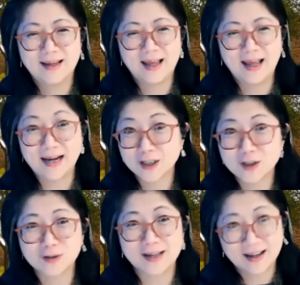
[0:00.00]
and
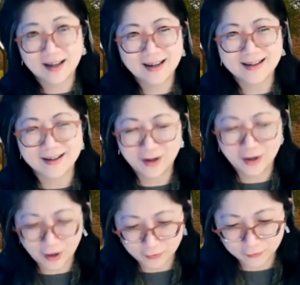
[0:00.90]
actually ahead
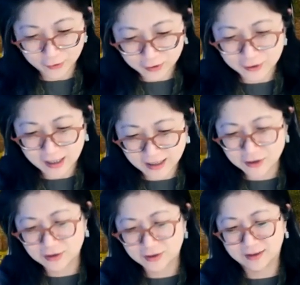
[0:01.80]
of the
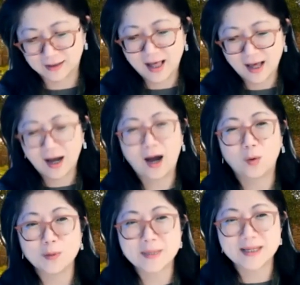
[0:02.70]
International
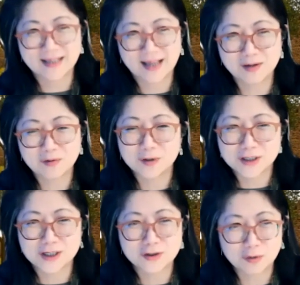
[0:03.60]
Women's Day, which
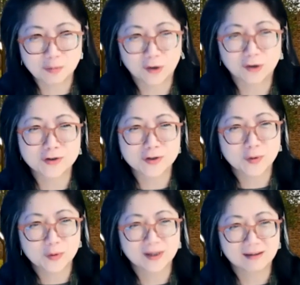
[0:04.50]
is tomorrow. So
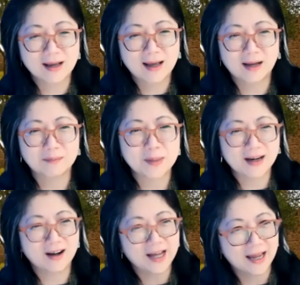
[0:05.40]
we're a bit
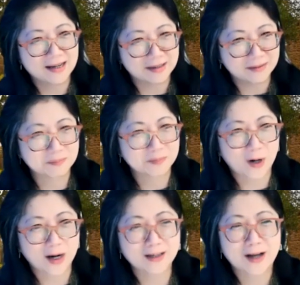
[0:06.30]
ahead,
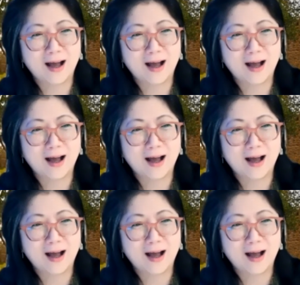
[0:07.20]
right,